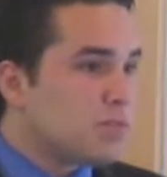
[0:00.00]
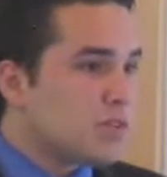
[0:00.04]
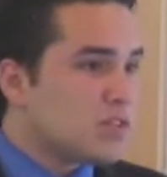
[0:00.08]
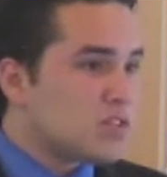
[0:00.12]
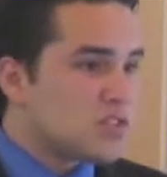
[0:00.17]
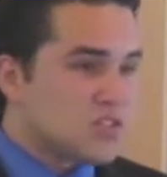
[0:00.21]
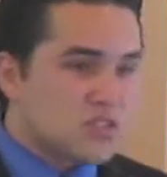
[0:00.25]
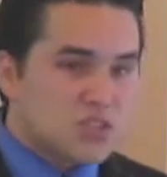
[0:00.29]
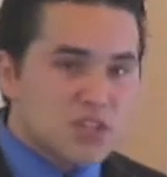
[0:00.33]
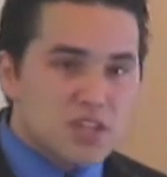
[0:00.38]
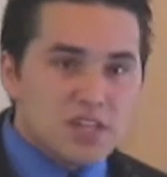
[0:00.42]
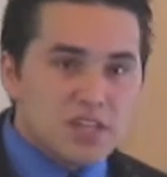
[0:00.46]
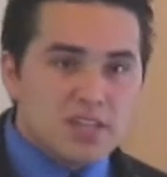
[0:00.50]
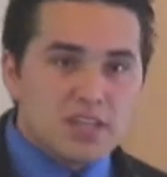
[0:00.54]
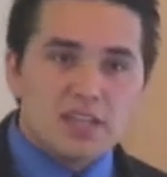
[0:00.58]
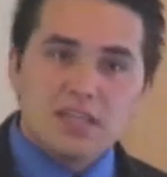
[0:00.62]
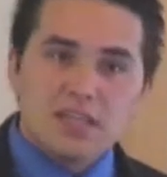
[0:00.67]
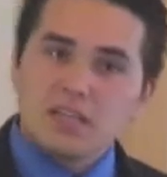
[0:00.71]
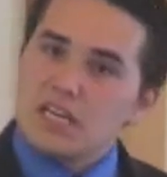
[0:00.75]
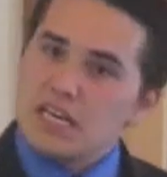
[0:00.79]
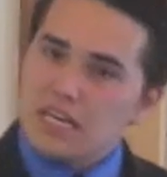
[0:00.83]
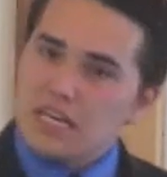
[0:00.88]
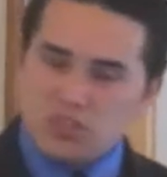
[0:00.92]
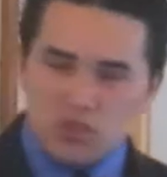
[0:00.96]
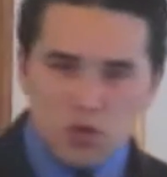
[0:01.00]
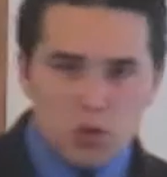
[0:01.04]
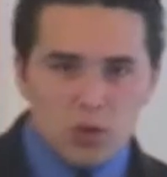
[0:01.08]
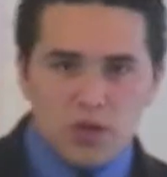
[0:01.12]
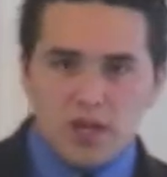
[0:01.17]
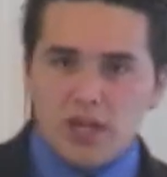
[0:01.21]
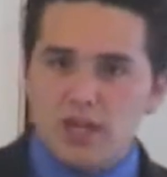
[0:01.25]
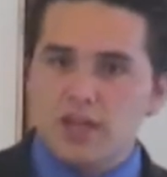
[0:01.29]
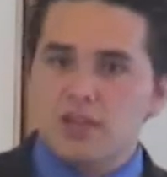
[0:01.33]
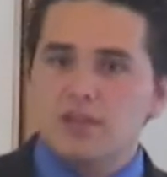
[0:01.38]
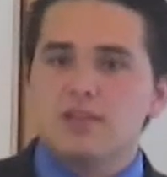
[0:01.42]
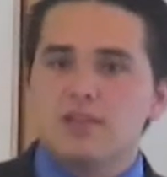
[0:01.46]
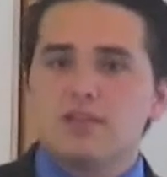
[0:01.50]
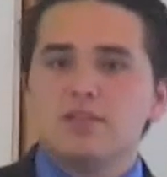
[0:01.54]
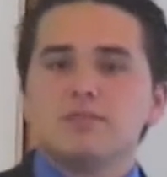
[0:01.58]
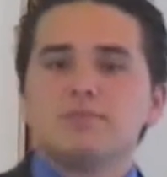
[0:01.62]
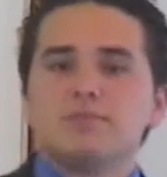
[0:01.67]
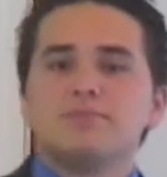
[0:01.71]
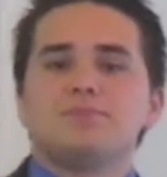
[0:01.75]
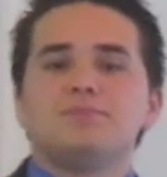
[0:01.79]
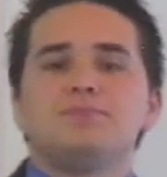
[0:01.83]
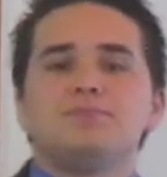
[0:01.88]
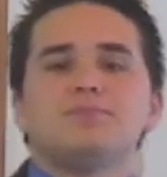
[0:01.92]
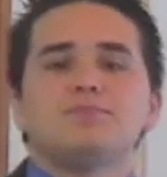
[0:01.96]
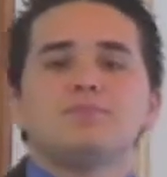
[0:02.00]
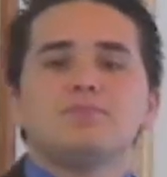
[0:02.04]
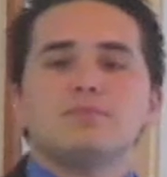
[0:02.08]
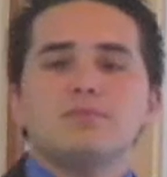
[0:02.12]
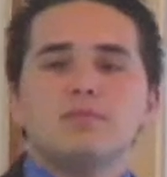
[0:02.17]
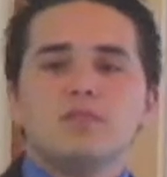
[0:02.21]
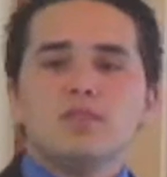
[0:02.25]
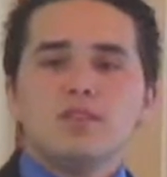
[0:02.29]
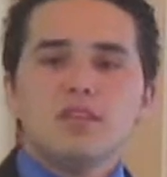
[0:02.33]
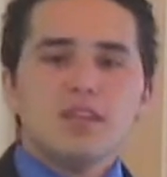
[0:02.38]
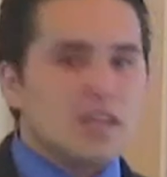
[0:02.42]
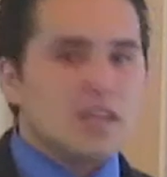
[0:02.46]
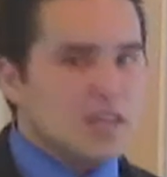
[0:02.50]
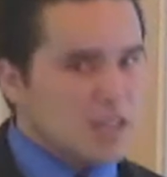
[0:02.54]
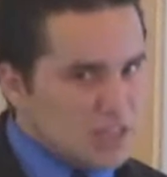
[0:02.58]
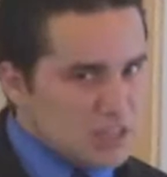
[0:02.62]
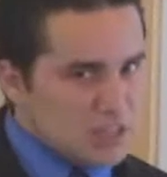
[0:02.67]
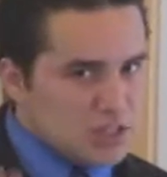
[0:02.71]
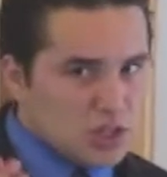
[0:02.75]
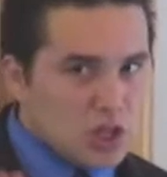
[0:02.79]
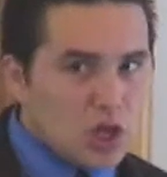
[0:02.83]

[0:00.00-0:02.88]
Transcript: Sin, it's okay. As